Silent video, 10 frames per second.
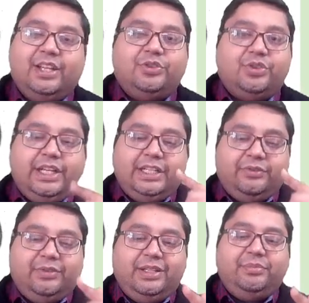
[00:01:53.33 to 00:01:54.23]
So it
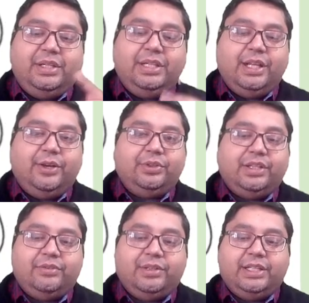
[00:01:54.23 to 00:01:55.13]
will be now
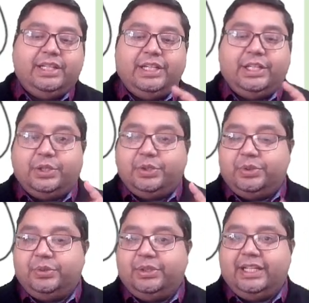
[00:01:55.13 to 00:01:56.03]
converted into
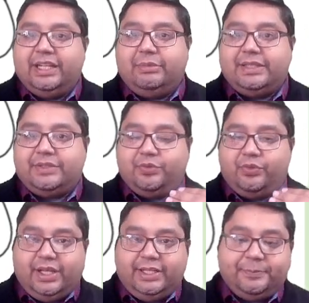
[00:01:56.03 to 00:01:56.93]
two ligaments,
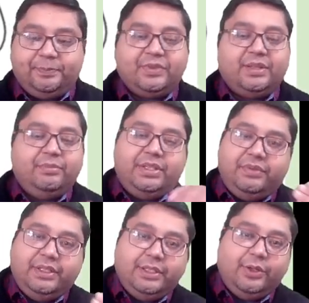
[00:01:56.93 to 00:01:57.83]
one
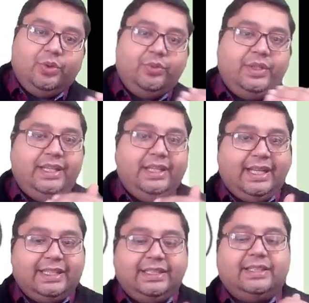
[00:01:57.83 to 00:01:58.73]
between the ovary
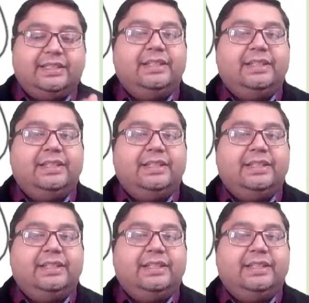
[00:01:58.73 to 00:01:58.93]
and the